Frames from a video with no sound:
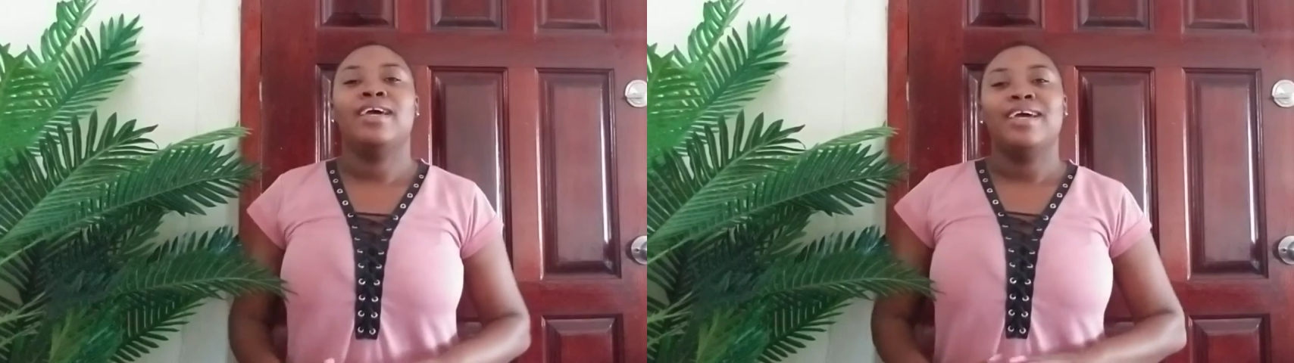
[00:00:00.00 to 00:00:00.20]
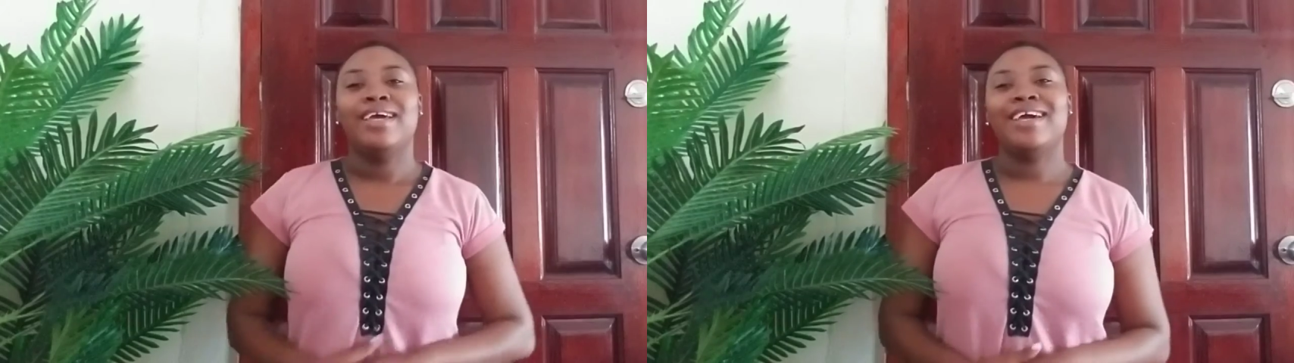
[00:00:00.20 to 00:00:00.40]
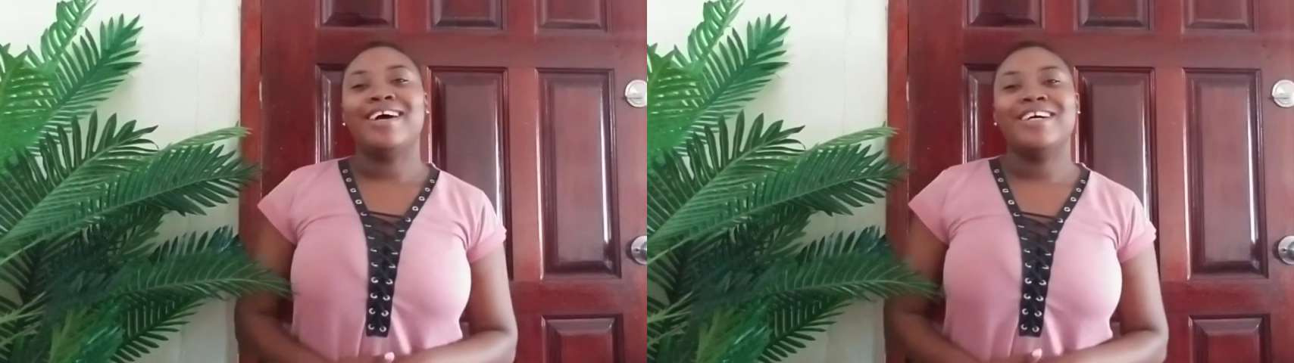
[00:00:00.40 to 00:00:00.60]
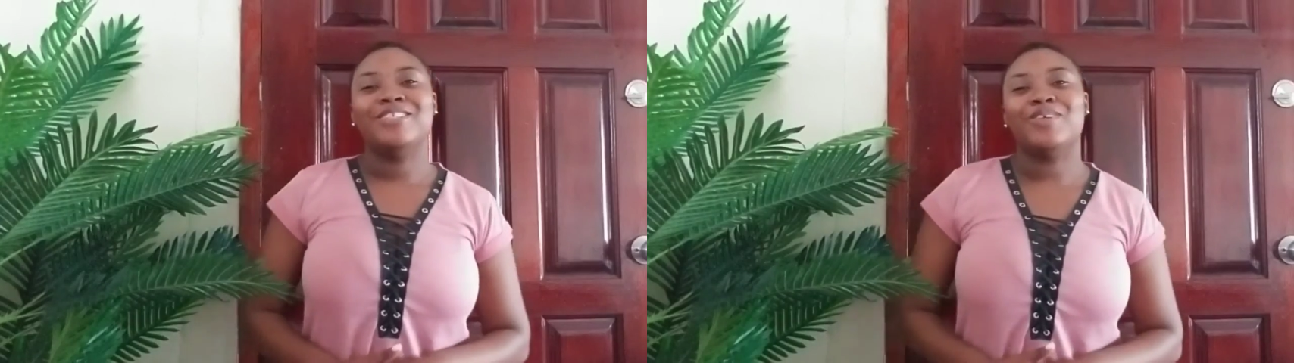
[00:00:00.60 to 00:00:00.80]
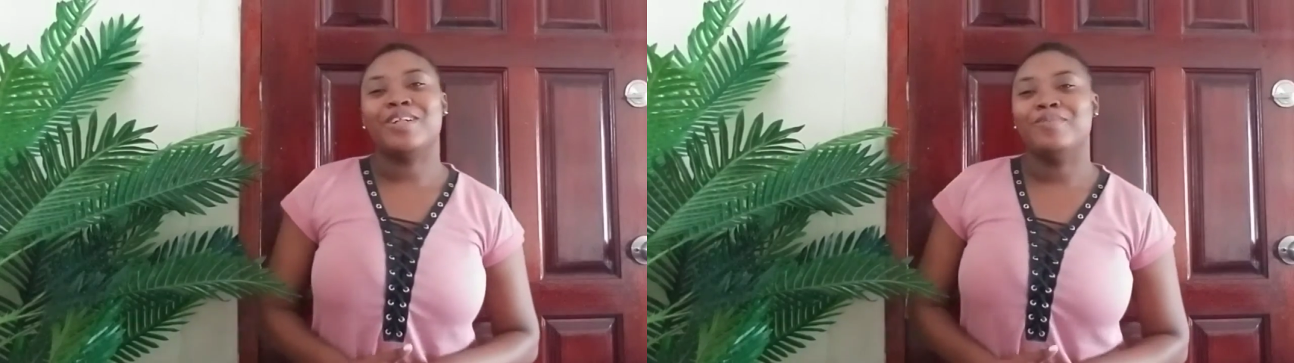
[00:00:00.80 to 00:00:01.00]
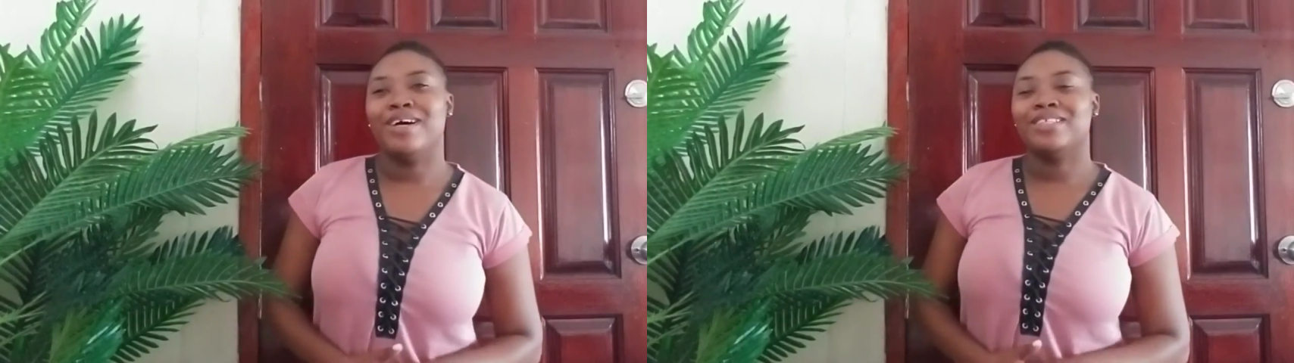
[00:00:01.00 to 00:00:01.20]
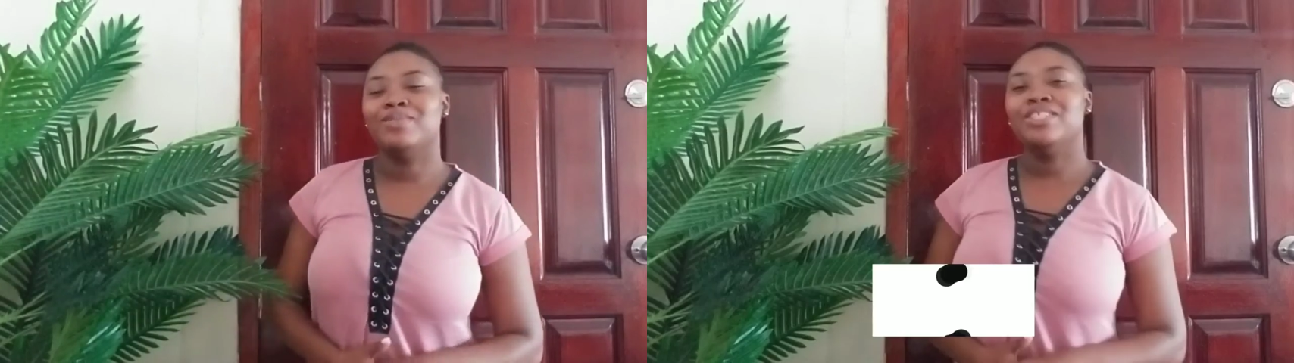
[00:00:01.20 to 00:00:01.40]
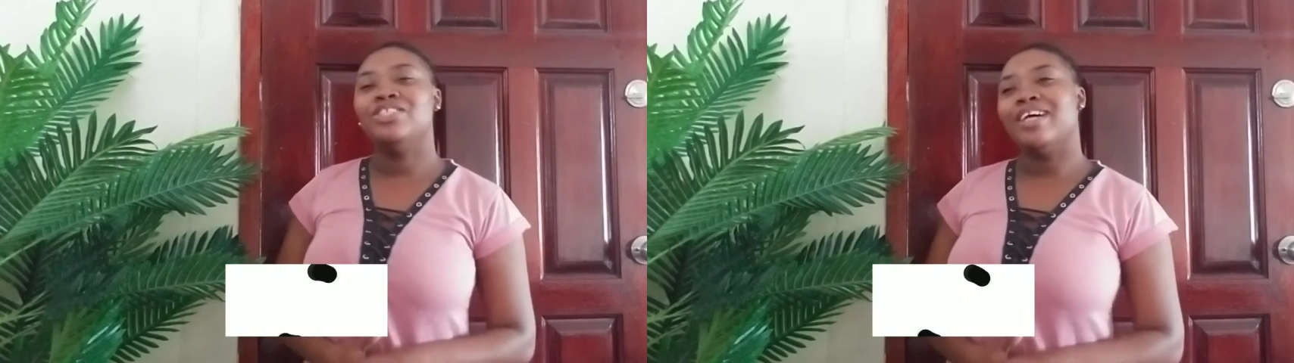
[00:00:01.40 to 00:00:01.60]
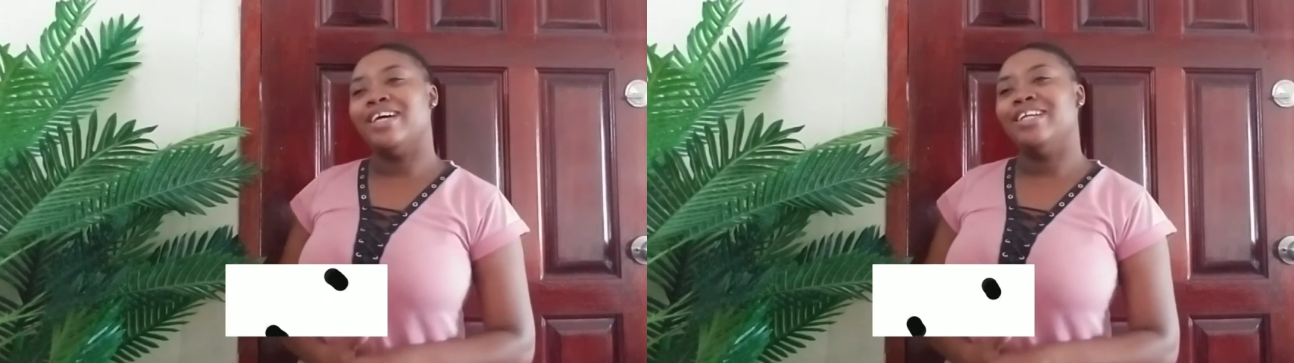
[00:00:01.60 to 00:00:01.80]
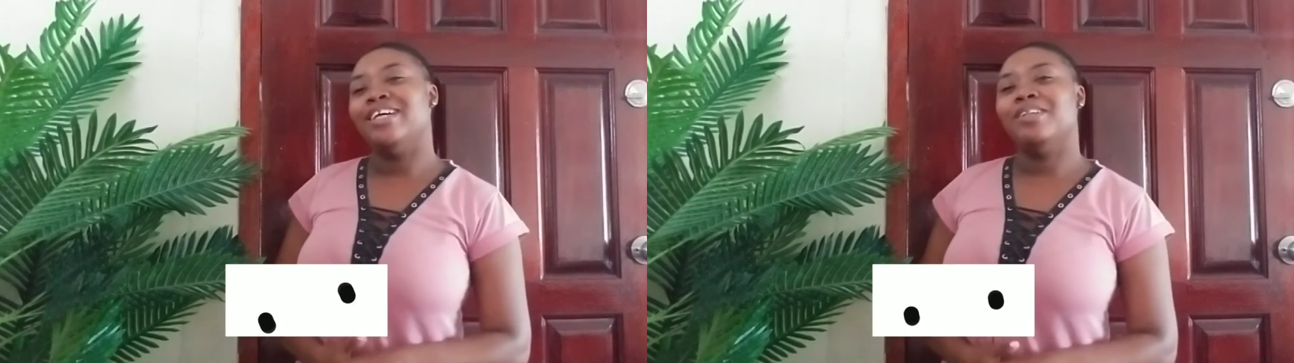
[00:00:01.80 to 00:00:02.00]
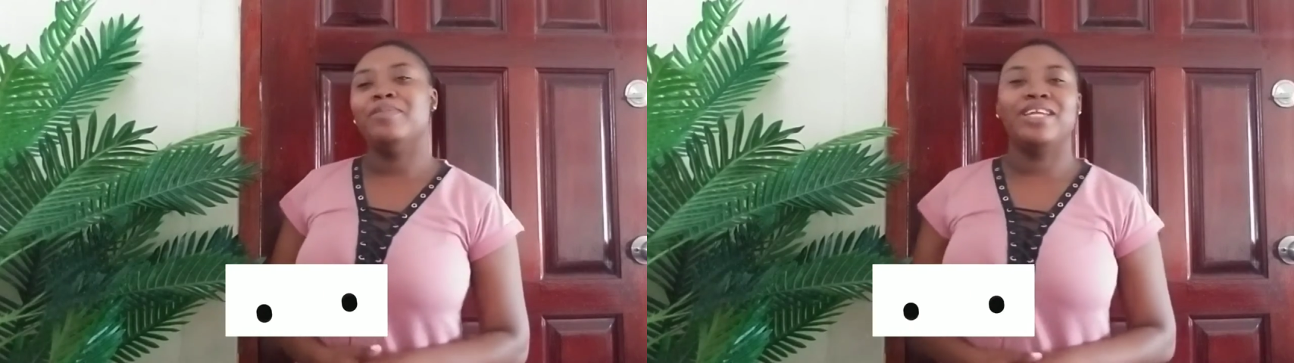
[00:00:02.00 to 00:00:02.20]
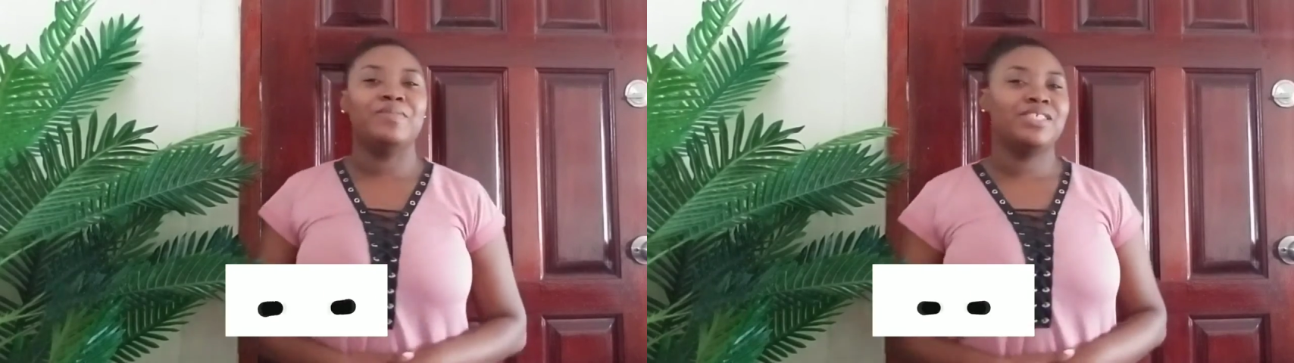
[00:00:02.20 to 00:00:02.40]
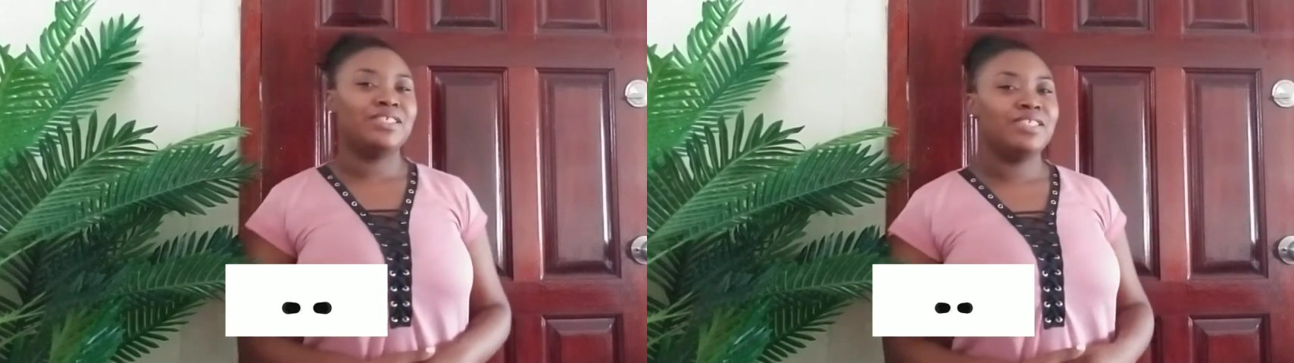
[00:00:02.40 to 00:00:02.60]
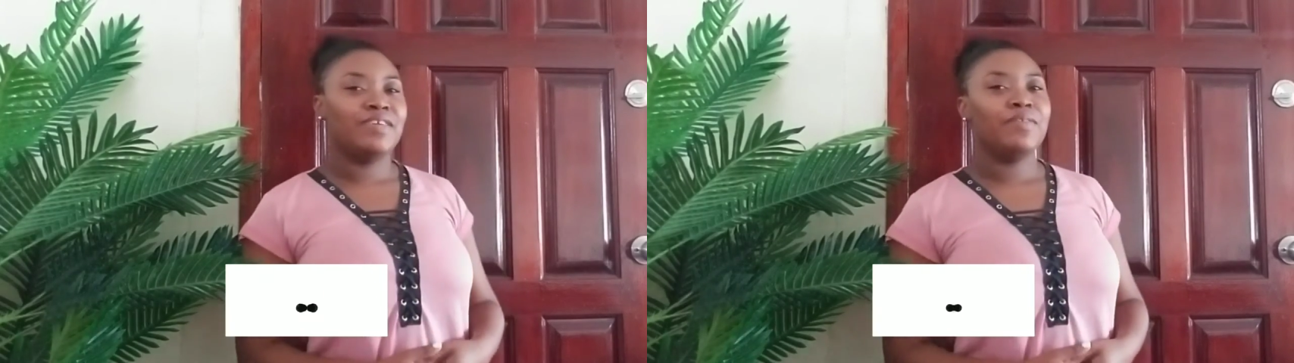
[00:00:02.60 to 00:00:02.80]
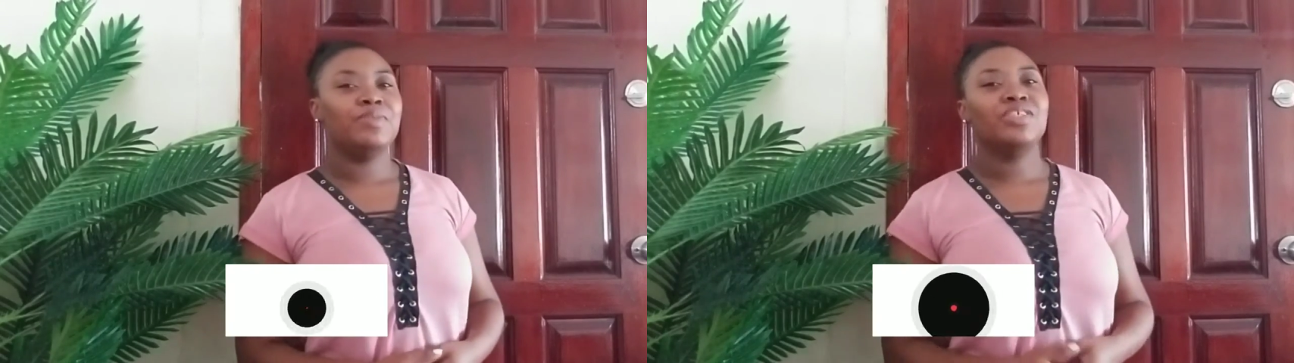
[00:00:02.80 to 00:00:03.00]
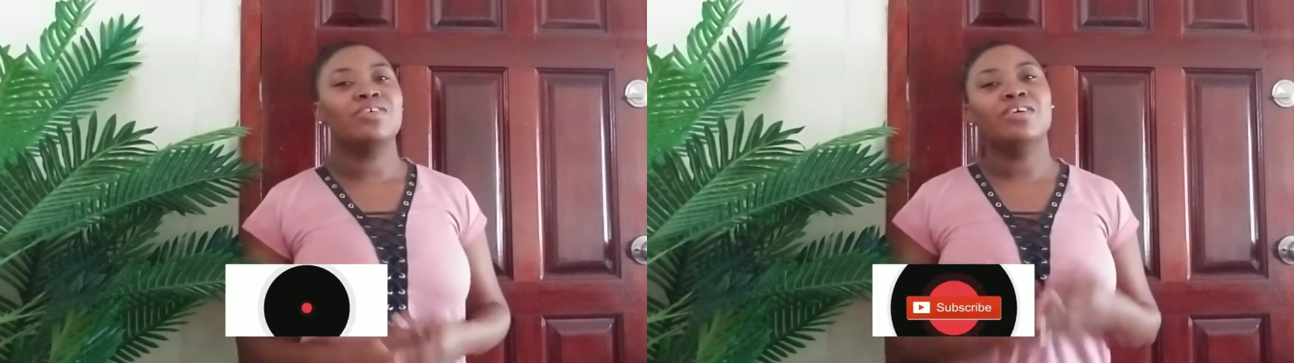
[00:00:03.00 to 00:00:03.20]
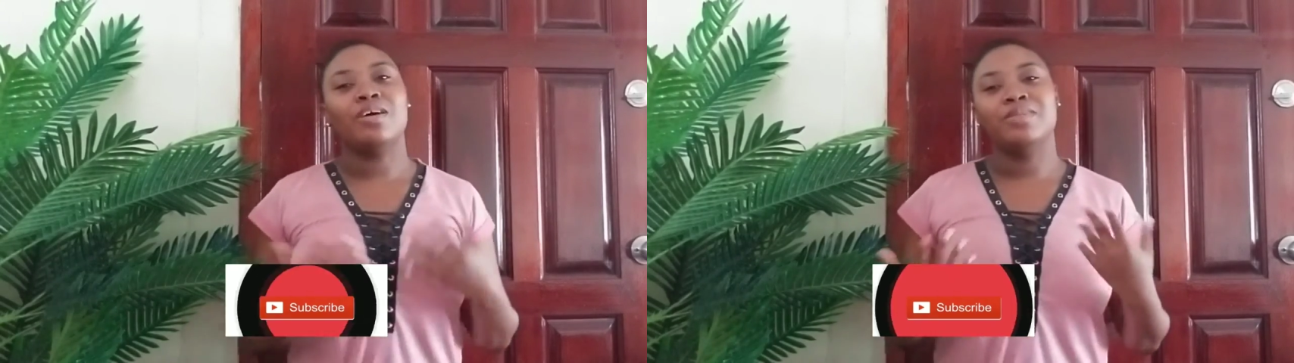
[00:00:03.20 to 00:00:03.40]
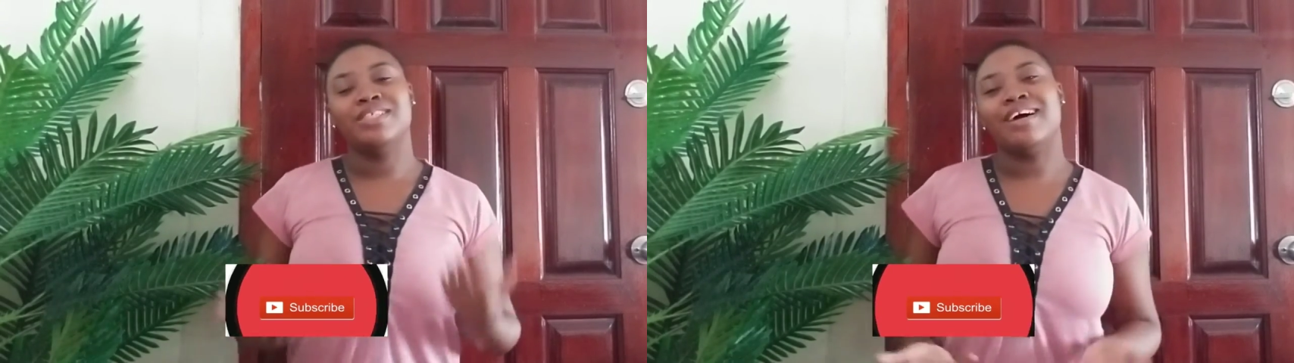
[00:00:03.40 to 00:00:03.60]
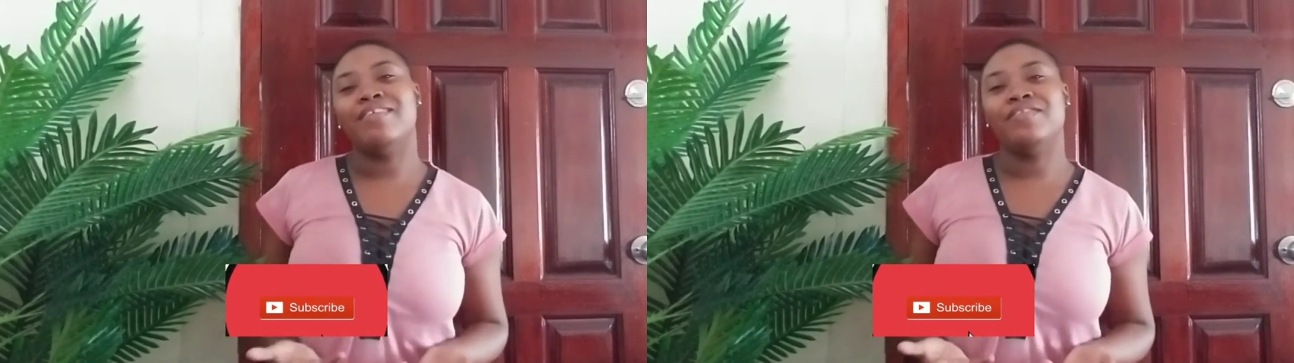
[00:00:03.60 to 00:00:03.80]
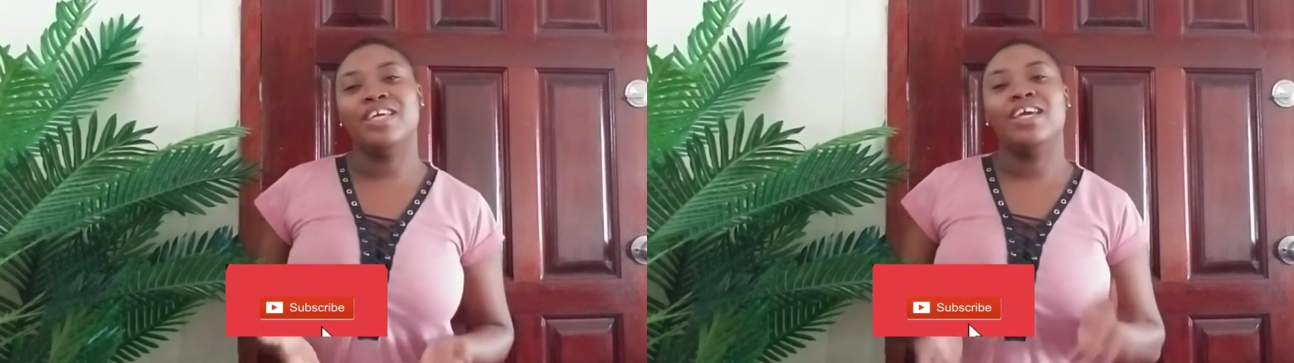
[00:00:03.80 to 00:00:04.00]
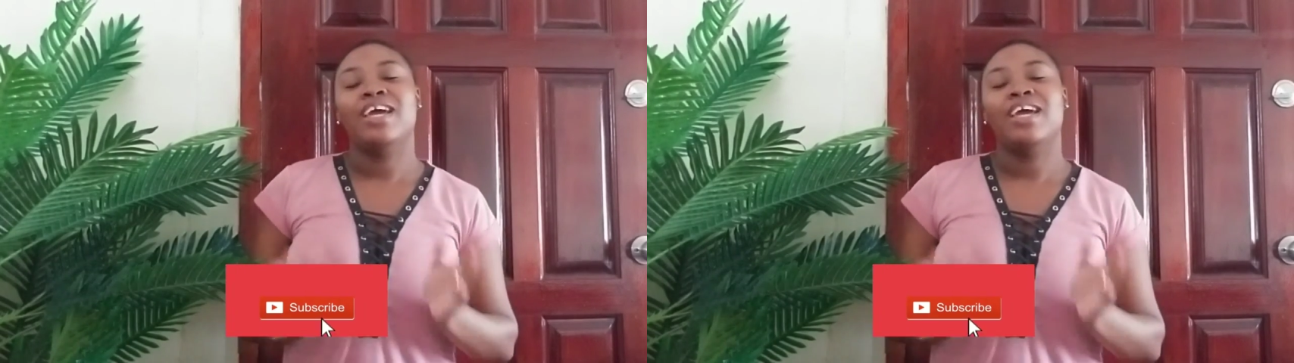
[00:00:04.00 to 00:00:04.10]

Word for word: Hey guys, welcome back to my channel. My name is Authavia, but you can call me Tavi.